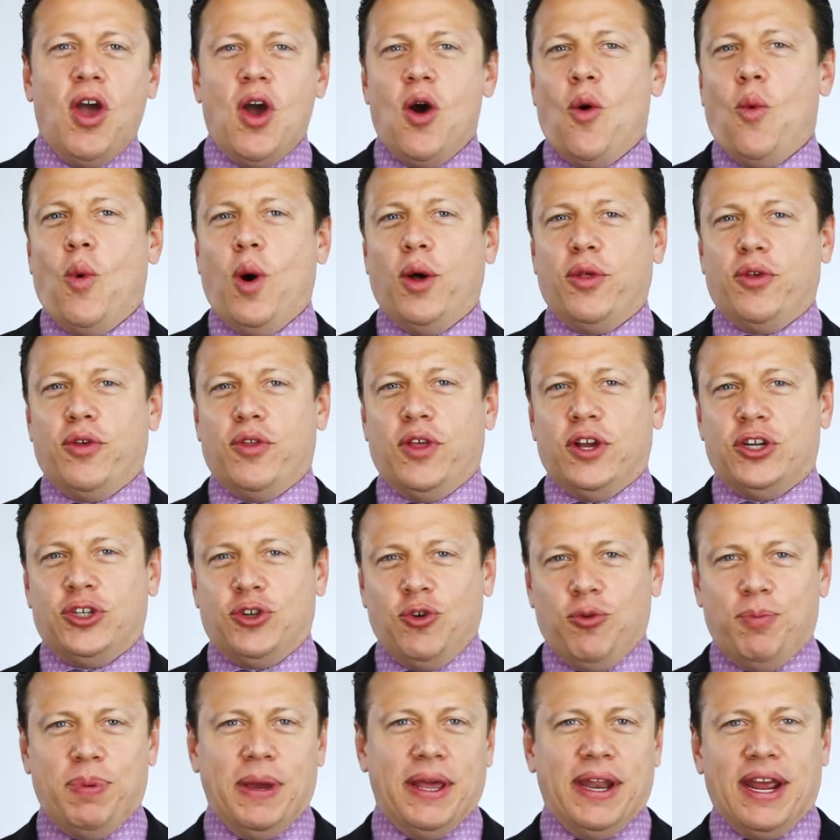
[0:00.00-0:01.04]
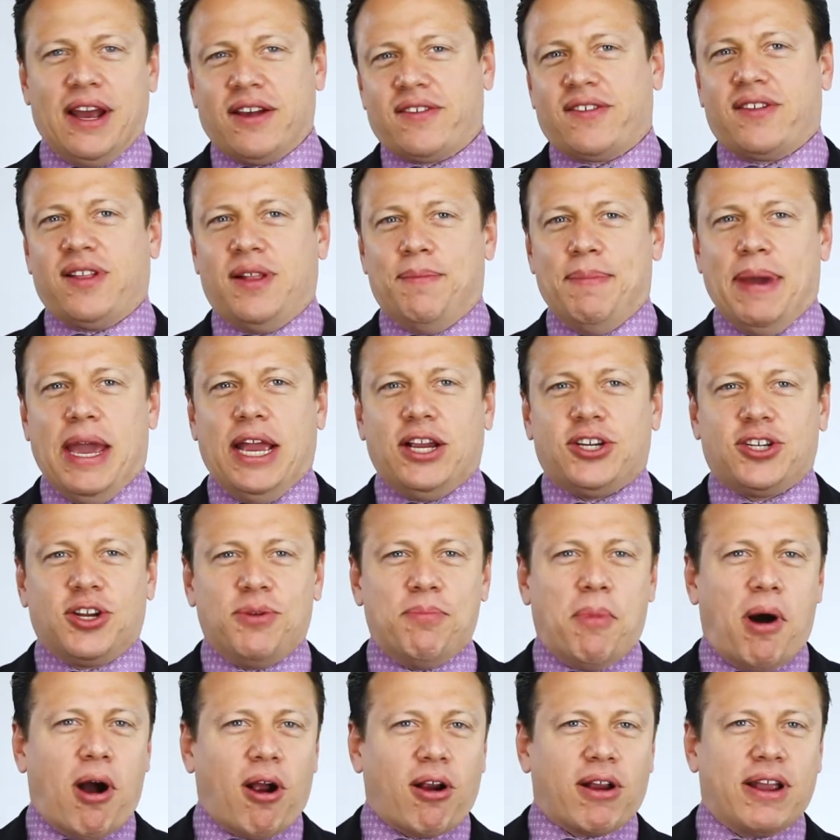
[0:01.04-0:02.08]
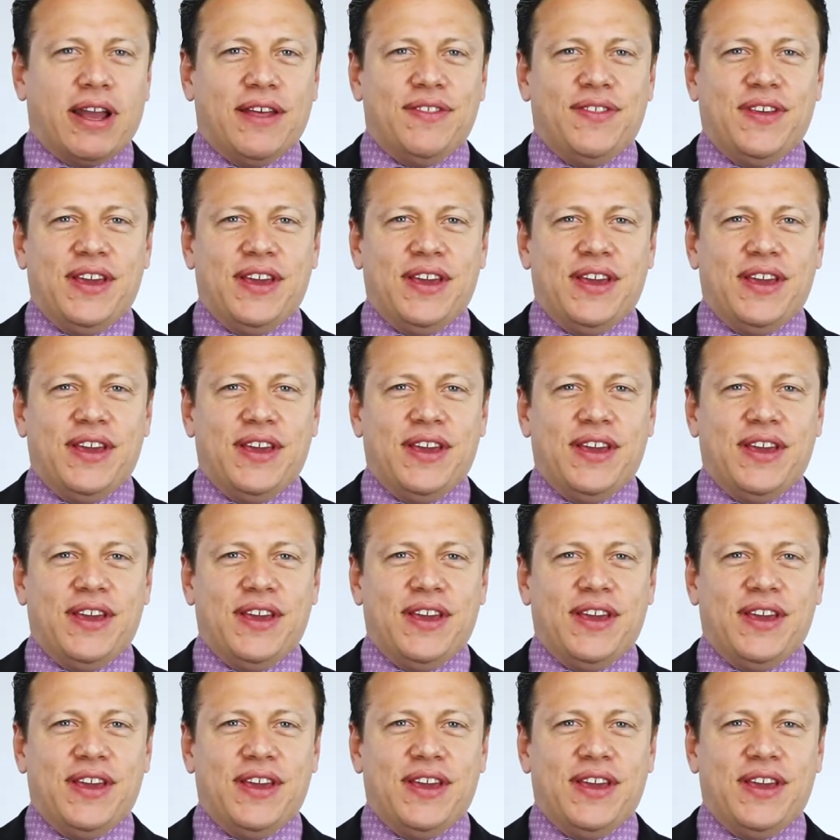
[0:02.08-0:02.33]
whether there should be an exclamation mark at